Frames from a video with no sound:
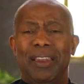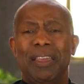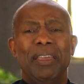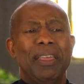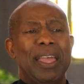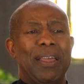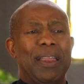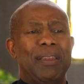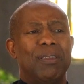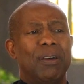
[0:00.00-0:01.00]

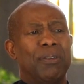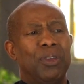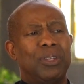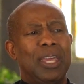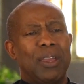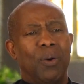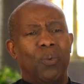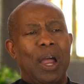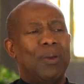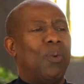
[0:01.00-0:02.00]
and you take a
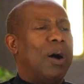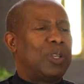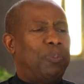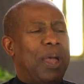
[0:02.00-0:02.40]
whitewash